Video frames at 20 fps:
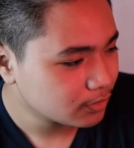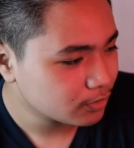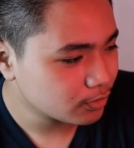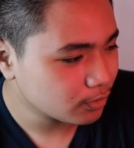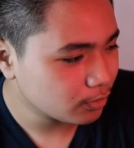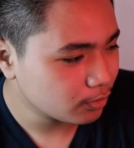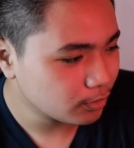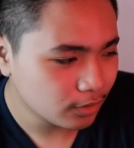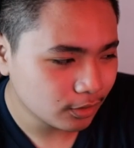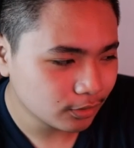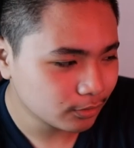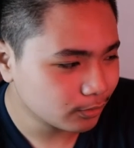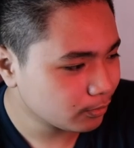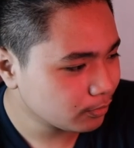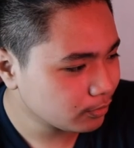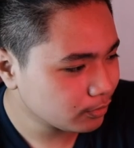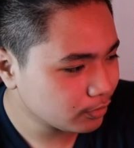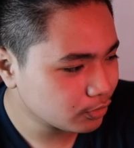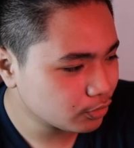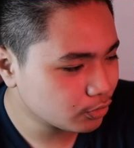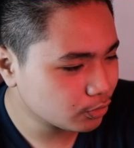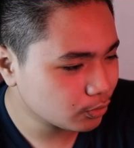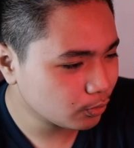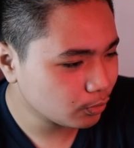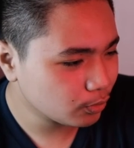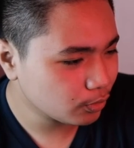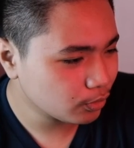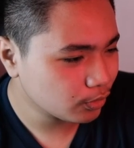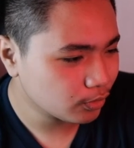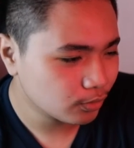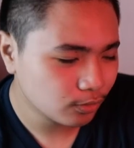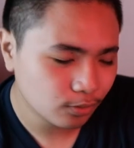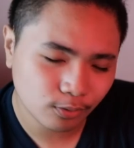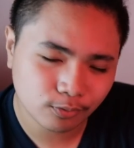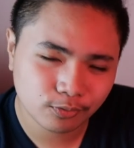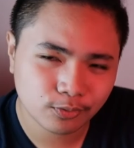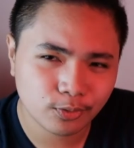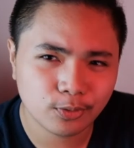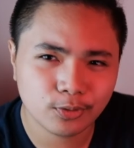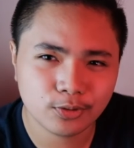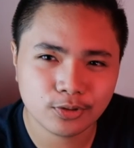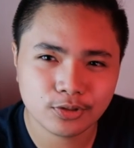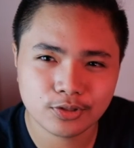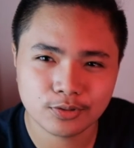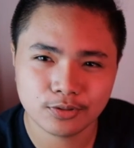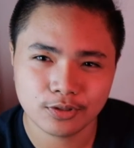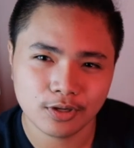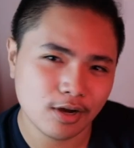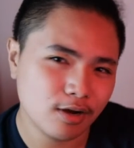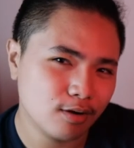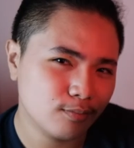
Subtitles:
So yeah, Lorna Shore, of course.